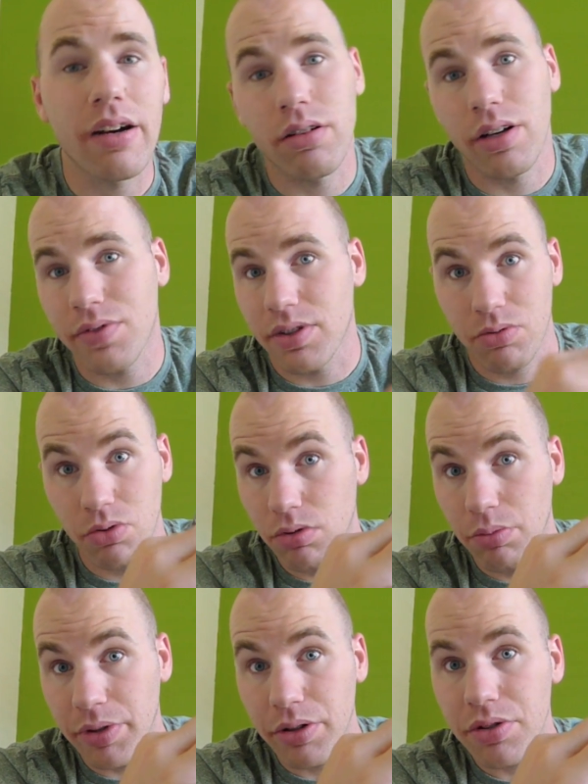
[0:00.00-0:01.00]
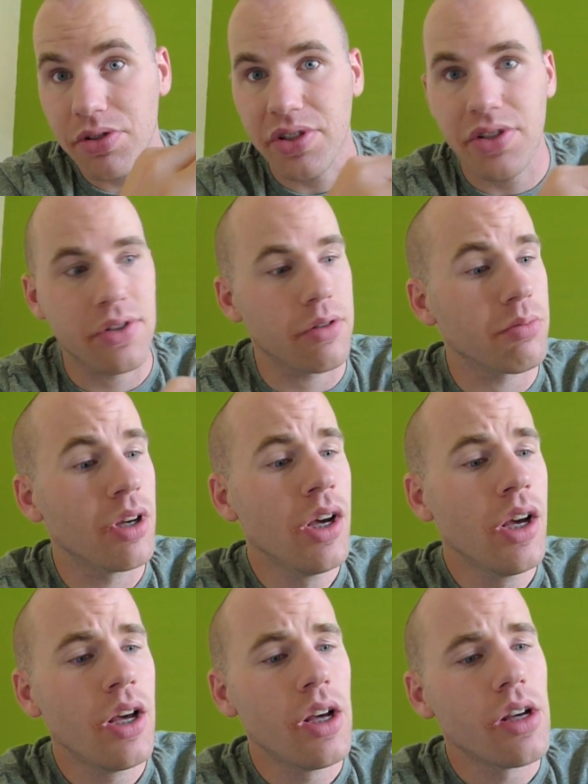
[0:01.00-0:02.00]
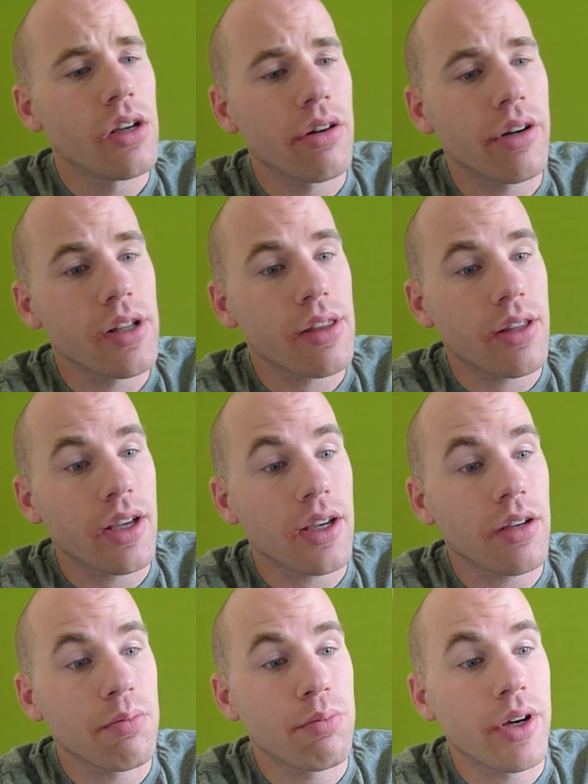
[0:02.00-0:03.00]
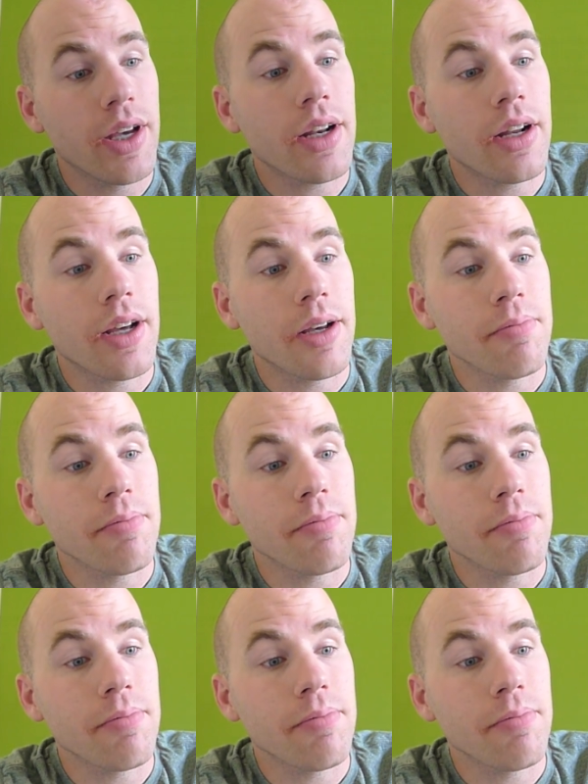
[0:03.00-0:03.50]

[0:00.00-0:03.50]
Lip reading: I don't have a dual mirror system or anything, but